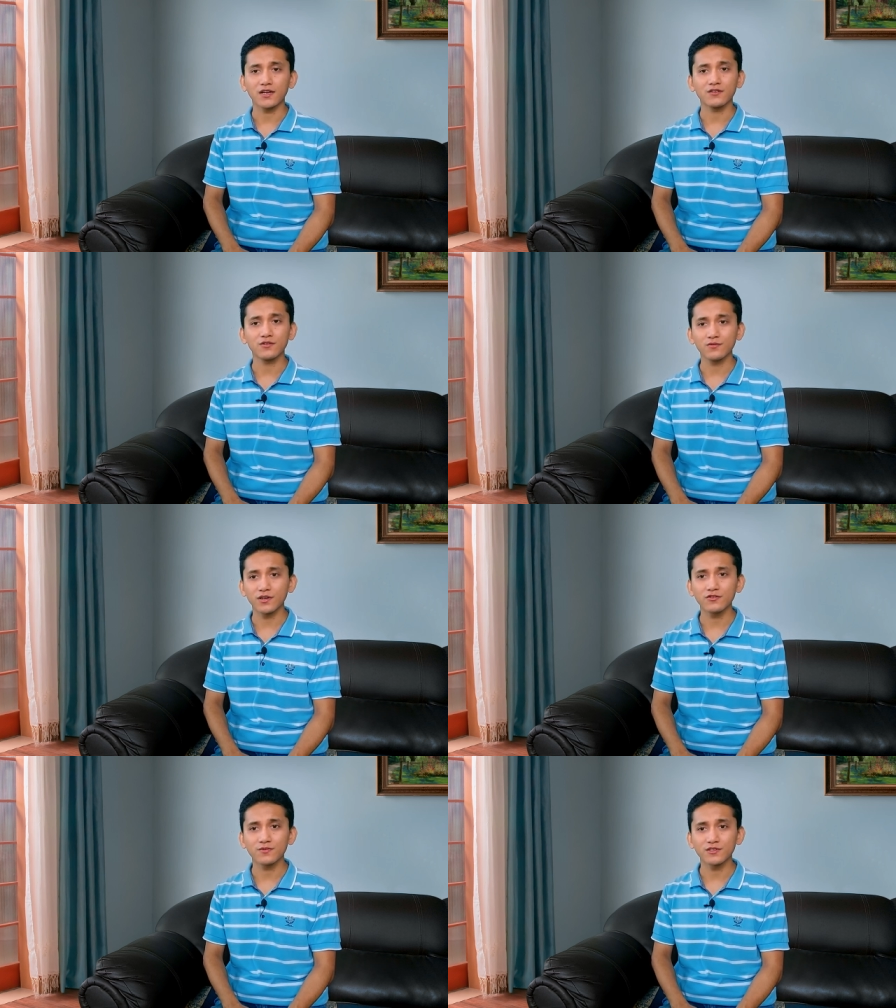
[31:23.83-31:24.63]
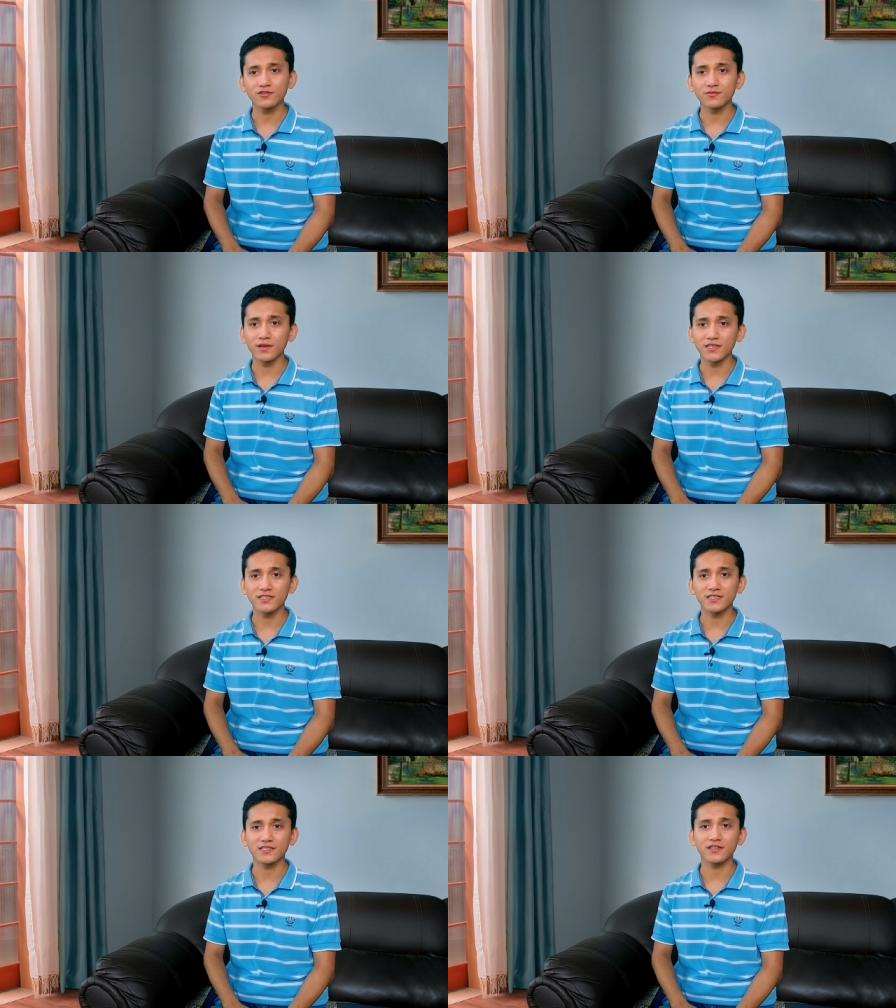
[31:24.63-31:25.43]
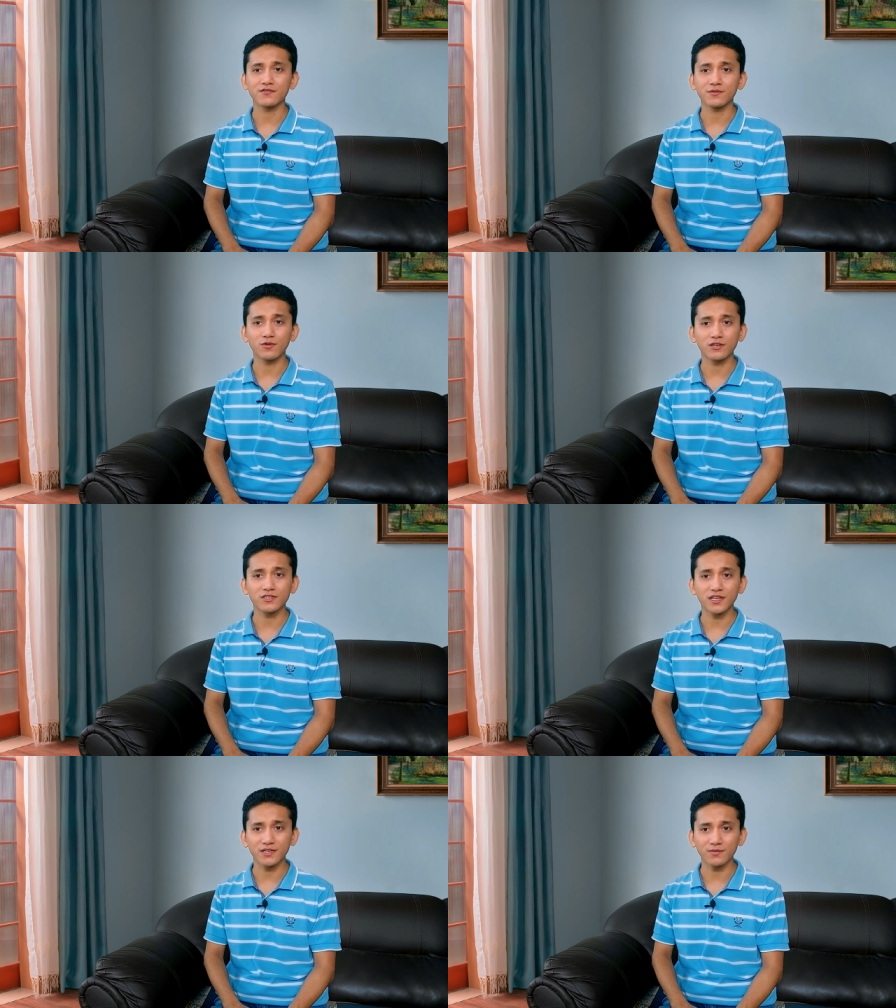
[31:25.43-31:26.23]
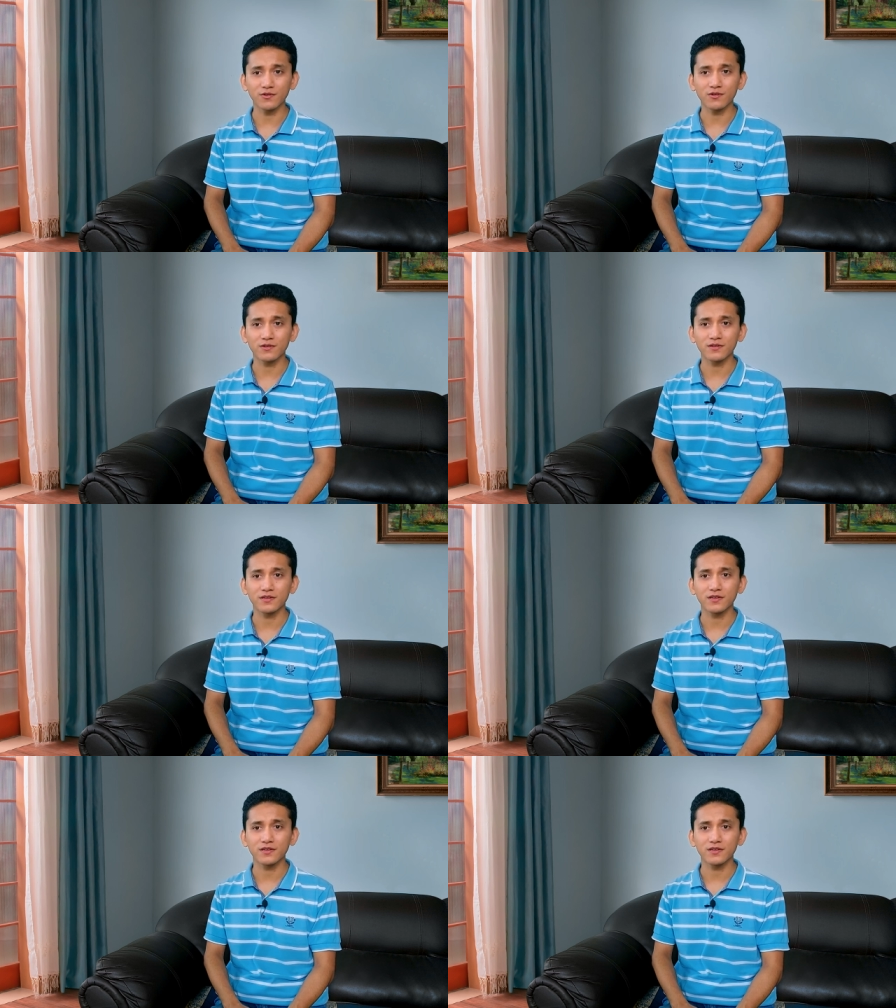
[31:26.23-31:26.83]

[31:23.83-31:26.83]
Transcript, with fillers: I don't want to pursue blessings and rewards anymore.